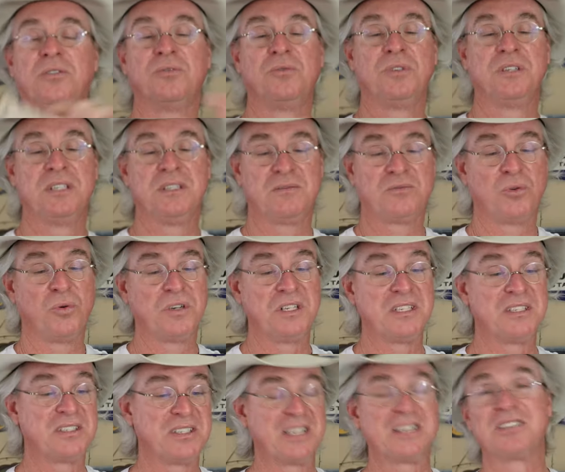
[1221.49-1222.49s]

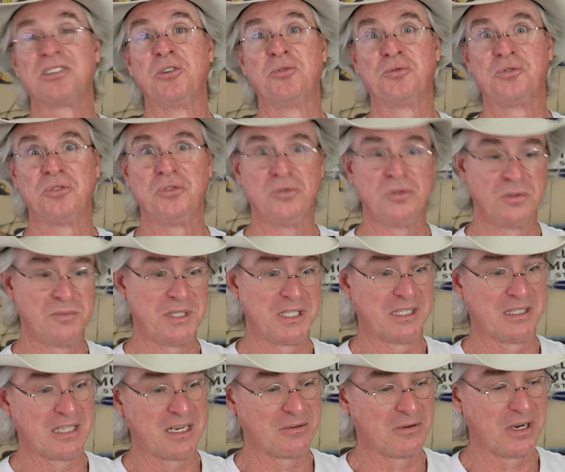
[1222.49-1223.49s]
2602, let me
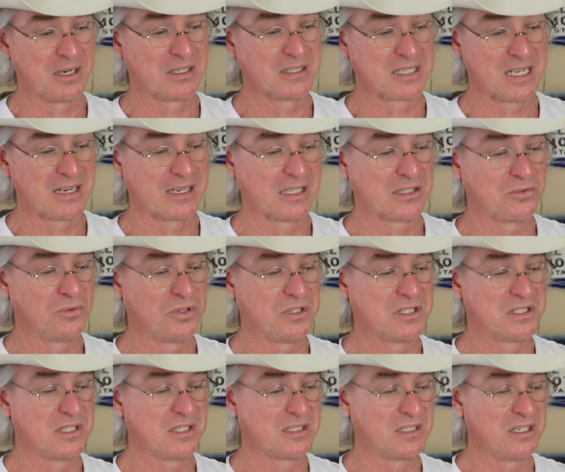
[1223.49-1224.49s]
get that right because I got
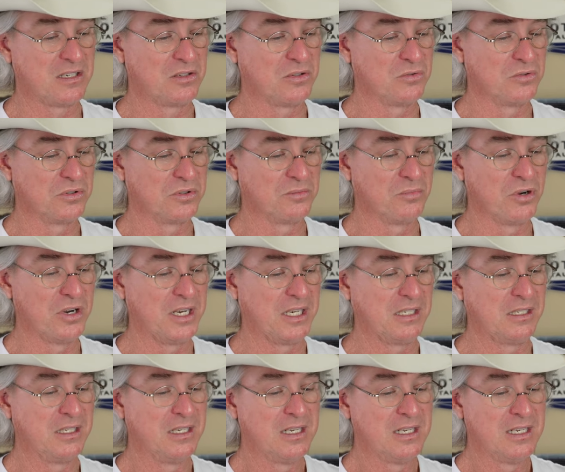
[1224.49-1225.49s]
2062 on the
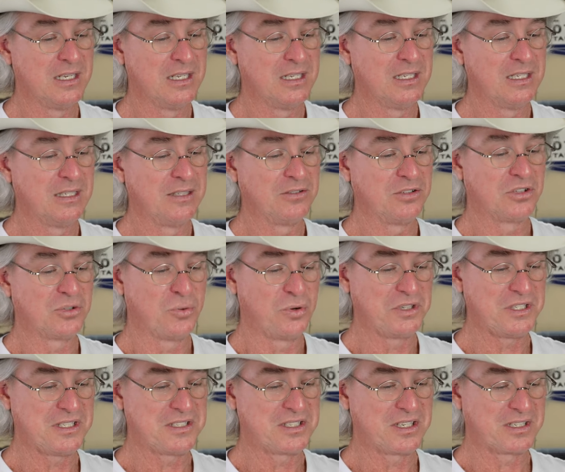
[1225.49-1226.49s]
brain. The
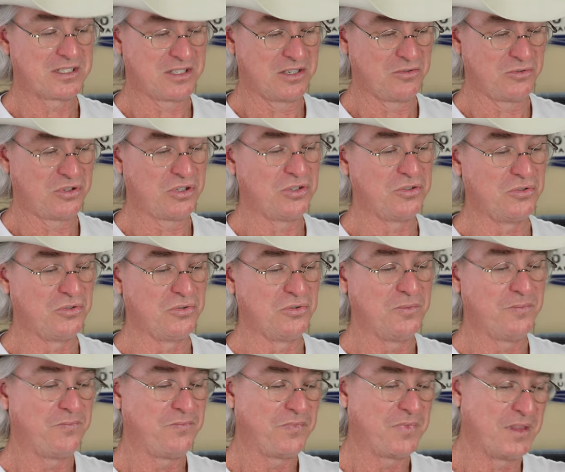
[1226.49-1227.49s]
2602,
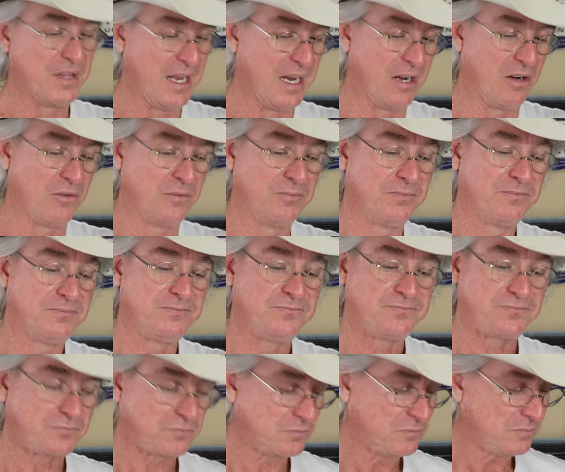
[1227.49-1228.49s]
now,
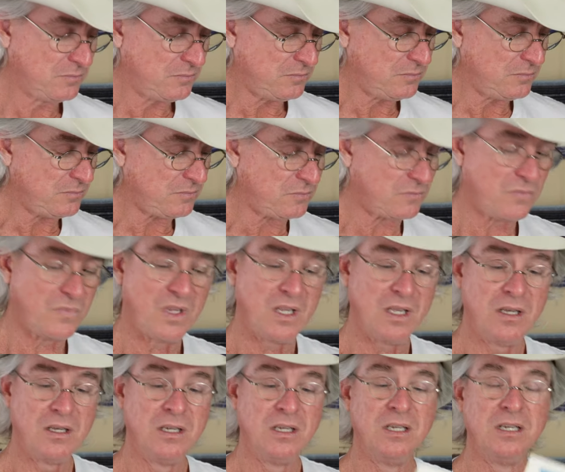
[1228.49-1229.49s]

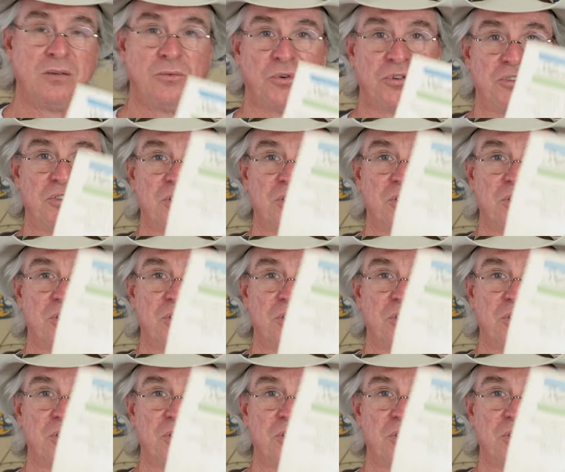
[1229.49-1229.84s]
I want